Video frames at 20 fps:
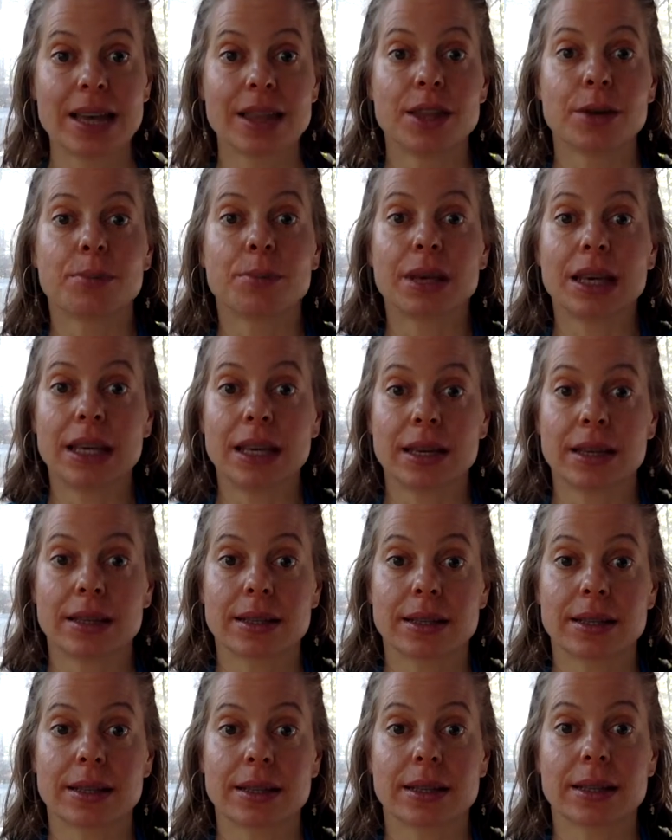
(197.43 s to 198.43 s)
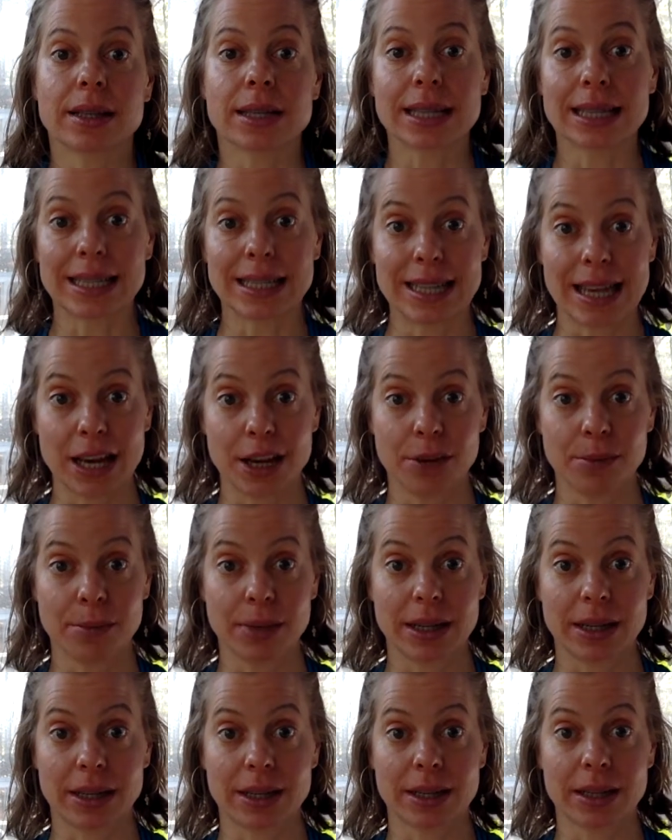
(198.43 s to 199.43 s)
the peace, the
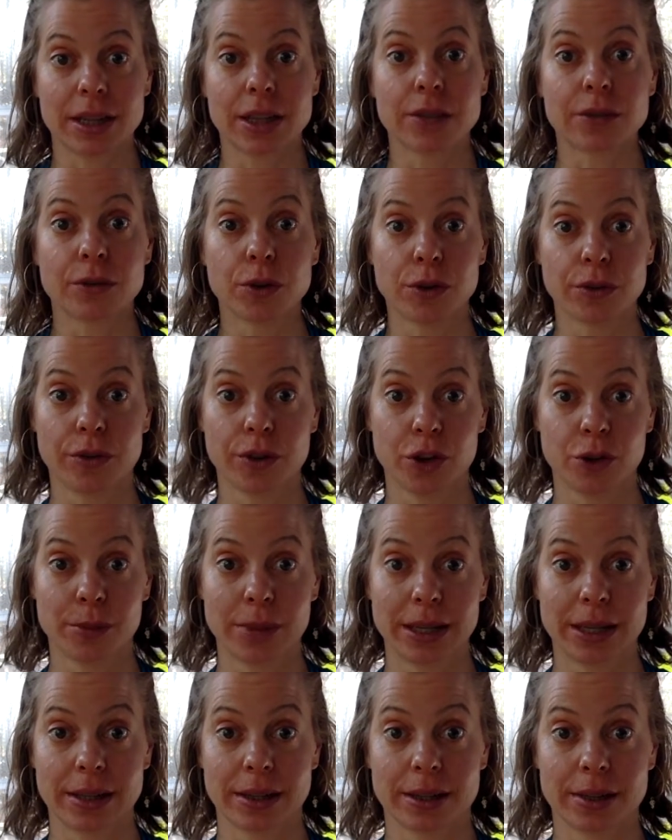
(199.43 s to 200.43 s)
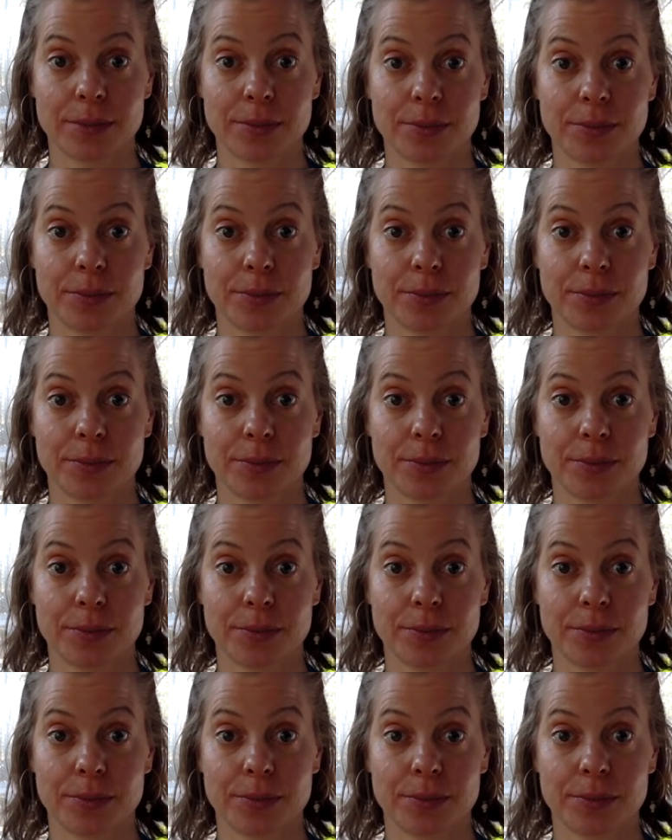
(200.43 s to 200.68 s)
contentment, the fulfillment.